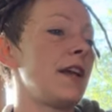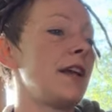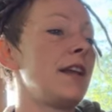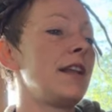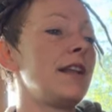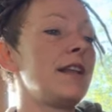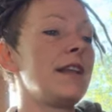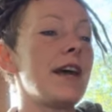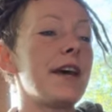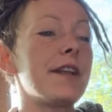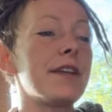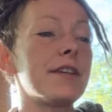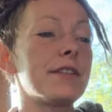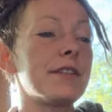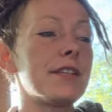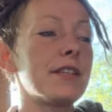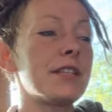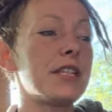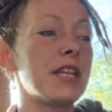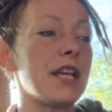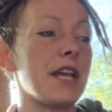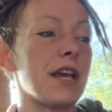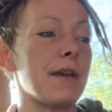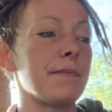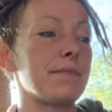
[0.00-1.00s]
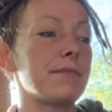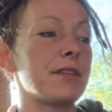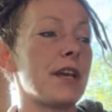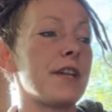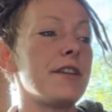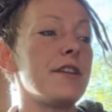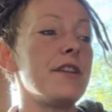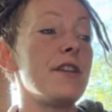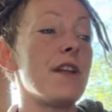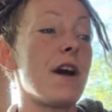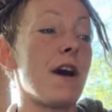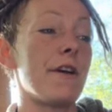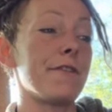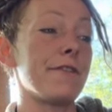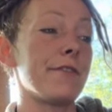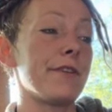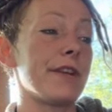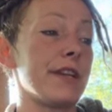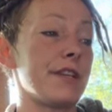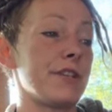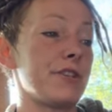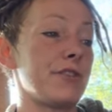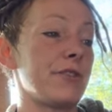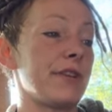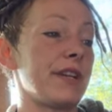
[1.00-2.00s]
Let us attempt another
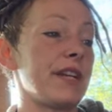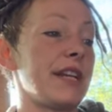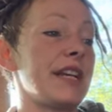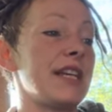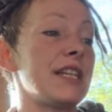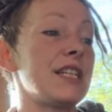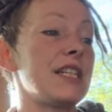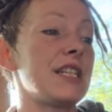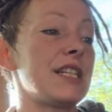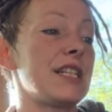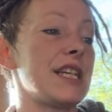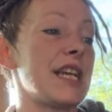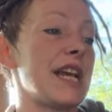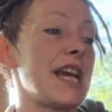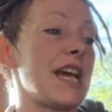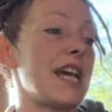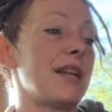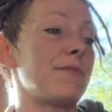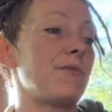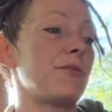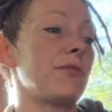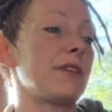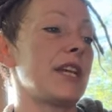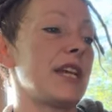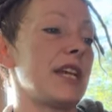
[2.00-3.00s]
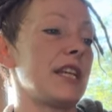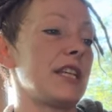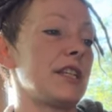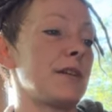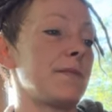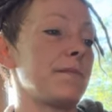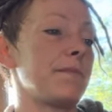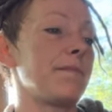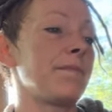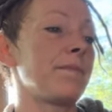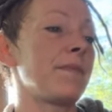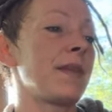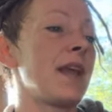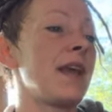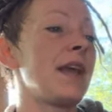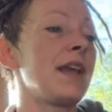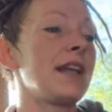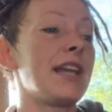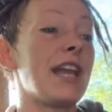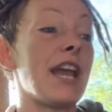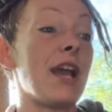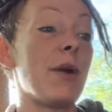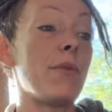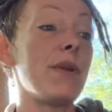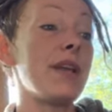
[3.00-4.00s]
entry into the animal kingdom.
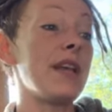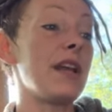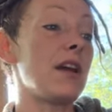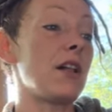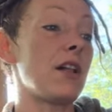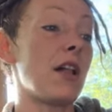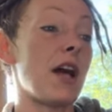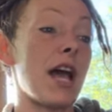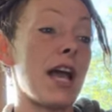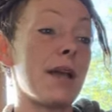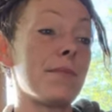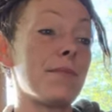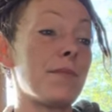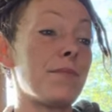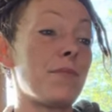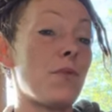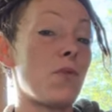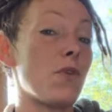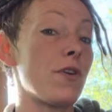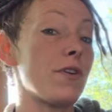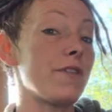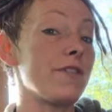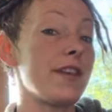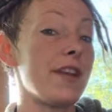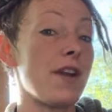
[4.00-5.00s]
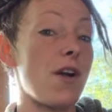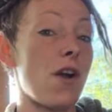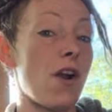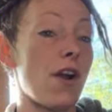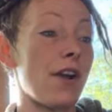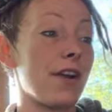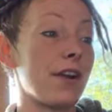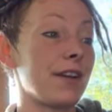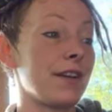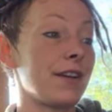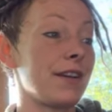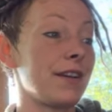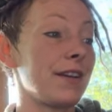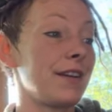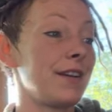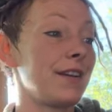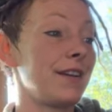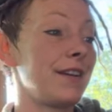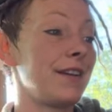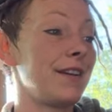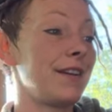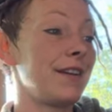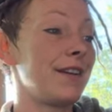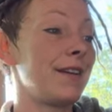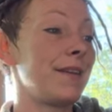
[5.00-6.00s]
Can we climb aboard the ark?
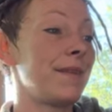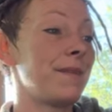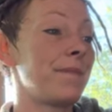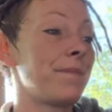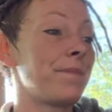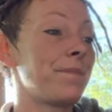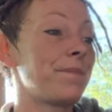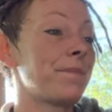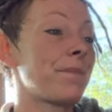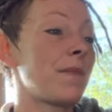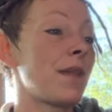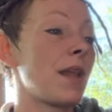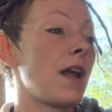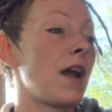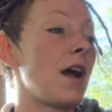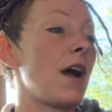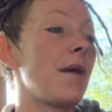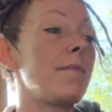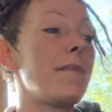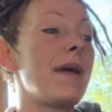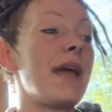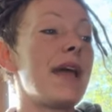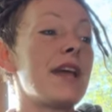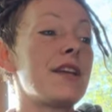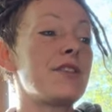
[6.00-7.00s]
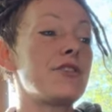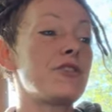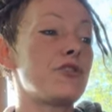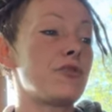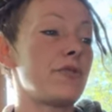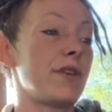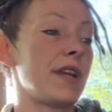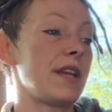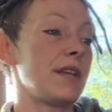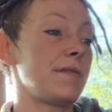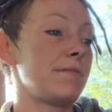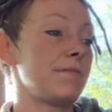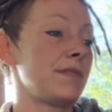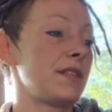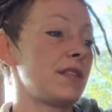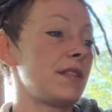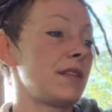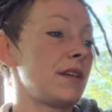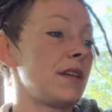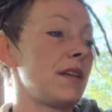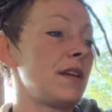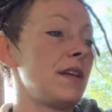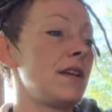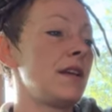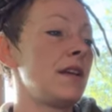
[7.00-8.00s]
A man dreams.
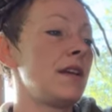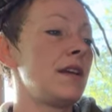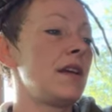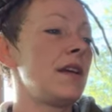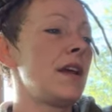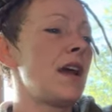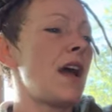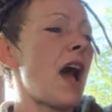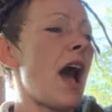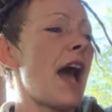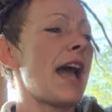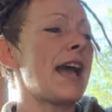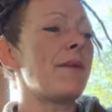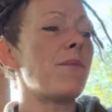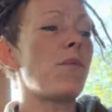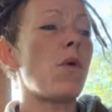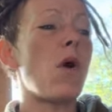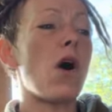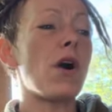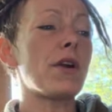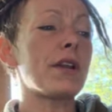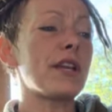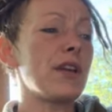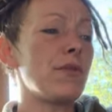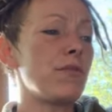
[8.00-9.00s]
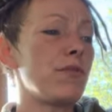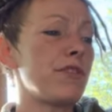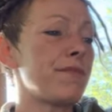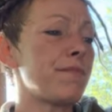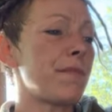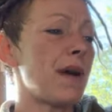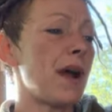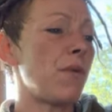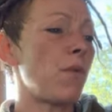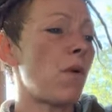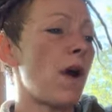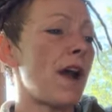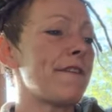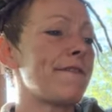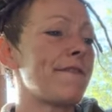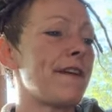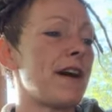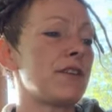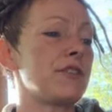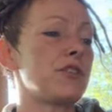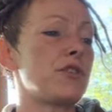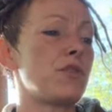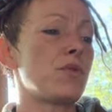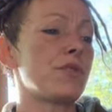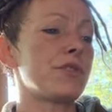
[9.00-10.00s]
I am walking with my wife
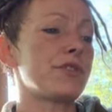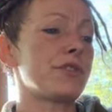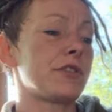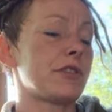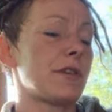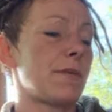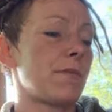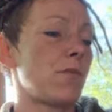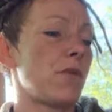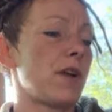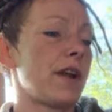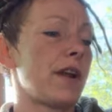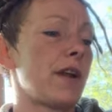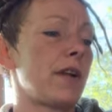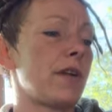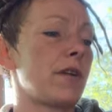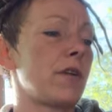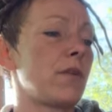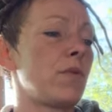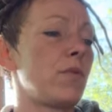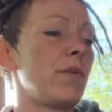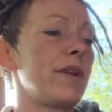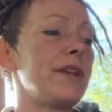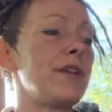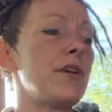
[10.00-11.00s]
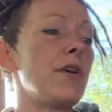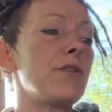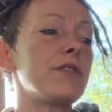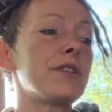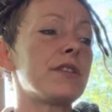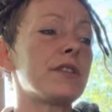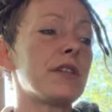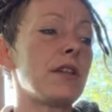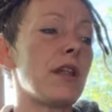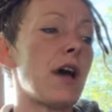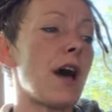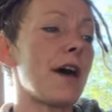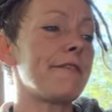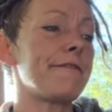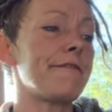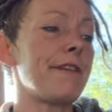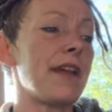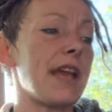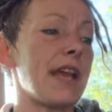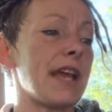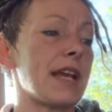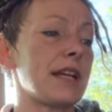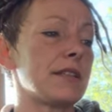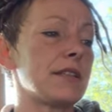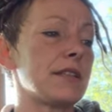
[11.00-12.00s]
outdoors somewhere. We notice a lot of
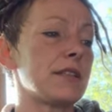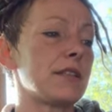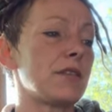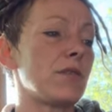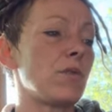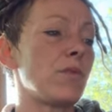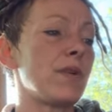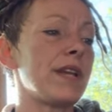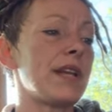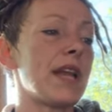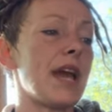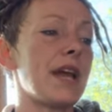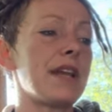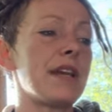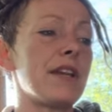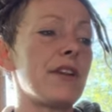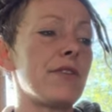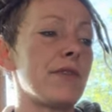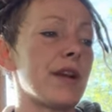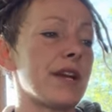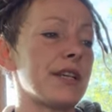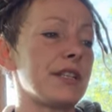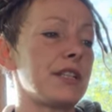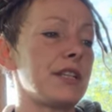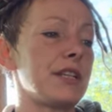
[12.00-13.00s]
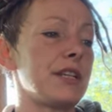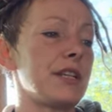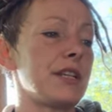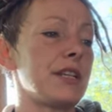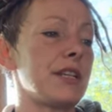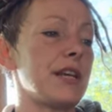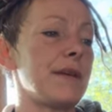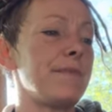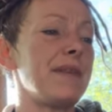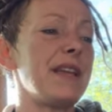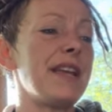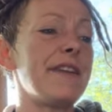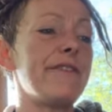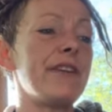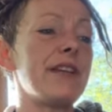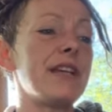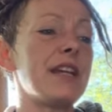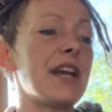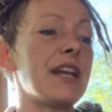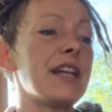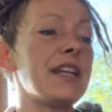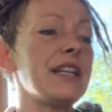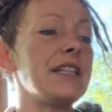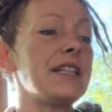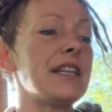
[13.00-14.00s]
ants. We get interested in them, even
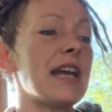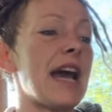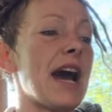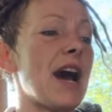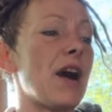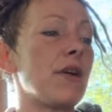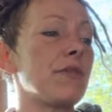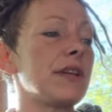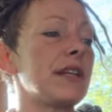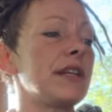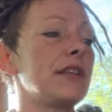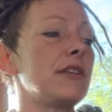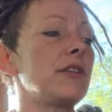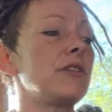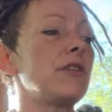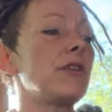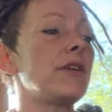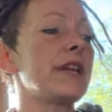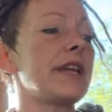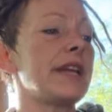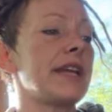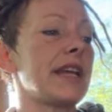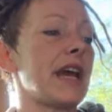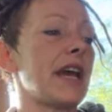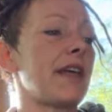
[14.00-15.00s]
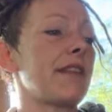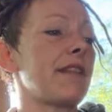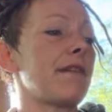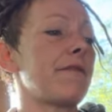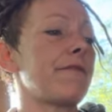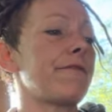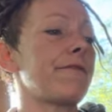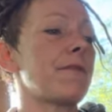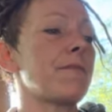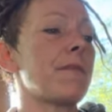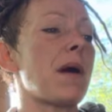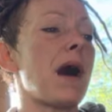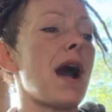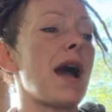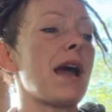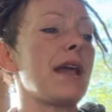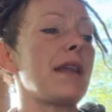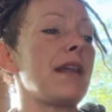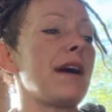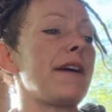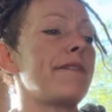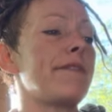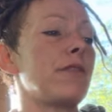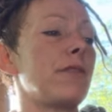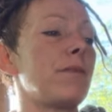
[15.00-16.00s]
getting down and looking at them from eye
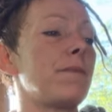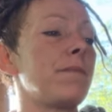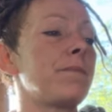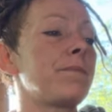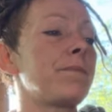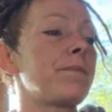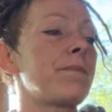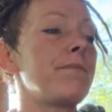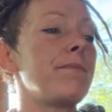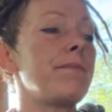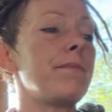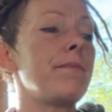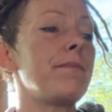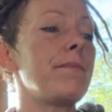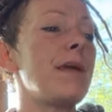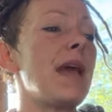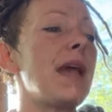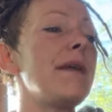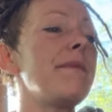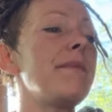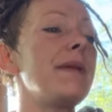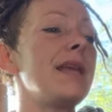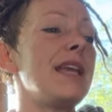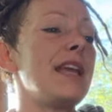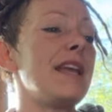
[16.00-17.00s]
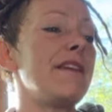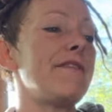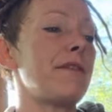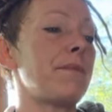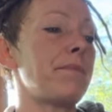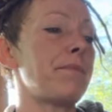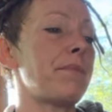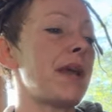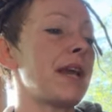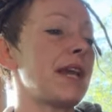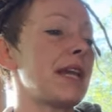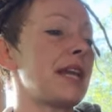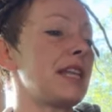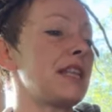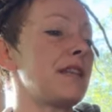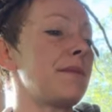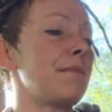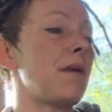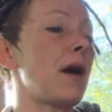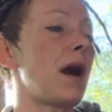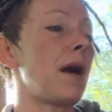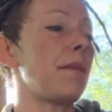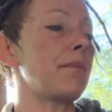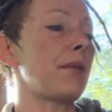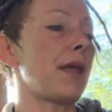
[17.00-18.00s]
level, maybe even picking
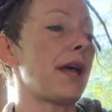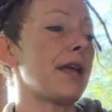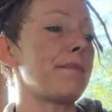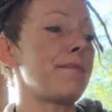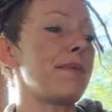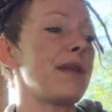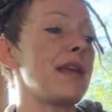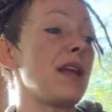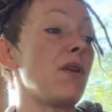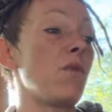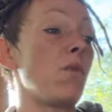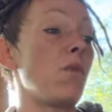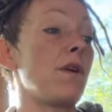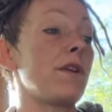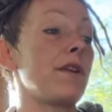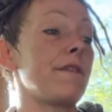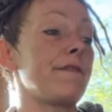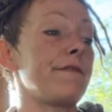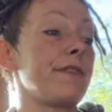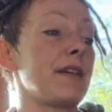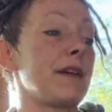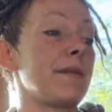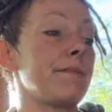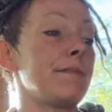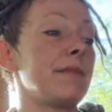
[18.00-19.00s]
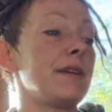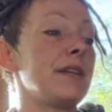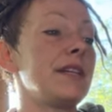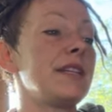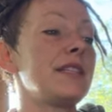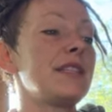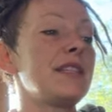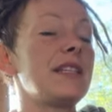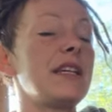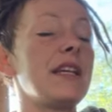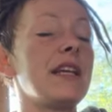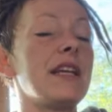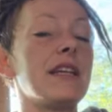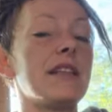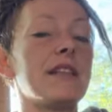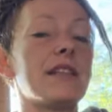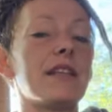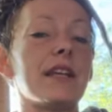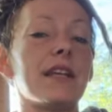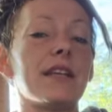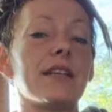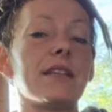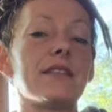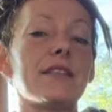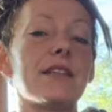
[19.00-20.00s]
them up like being one of them, seeing
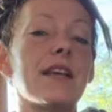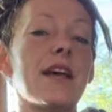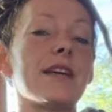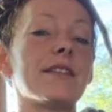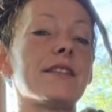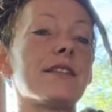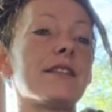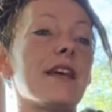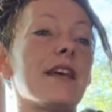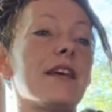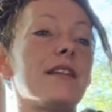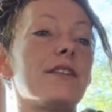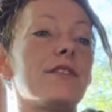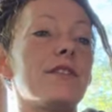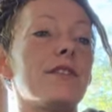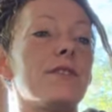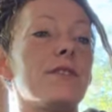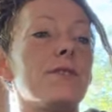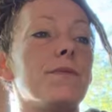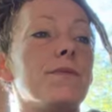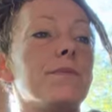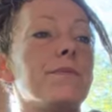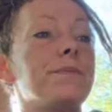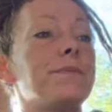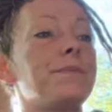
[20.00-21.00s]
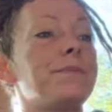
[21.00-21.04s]
things as they do.